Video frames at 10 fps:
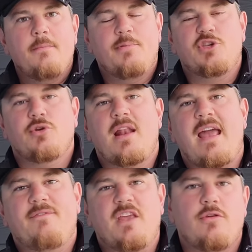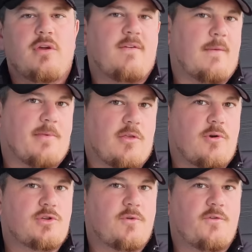but you're going to have to either give up the
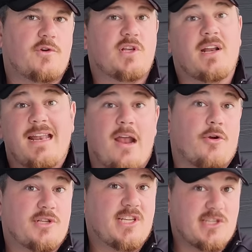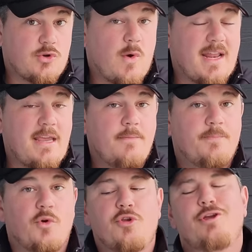thrust reverse on an AR620
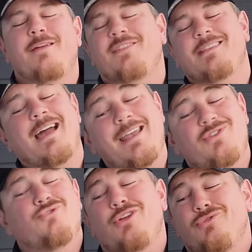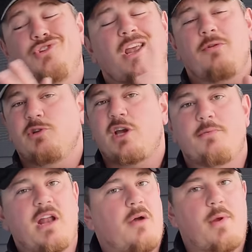or you're going to have to tie it to another channel, which I
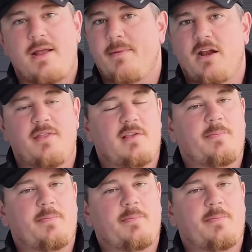would not recommend on this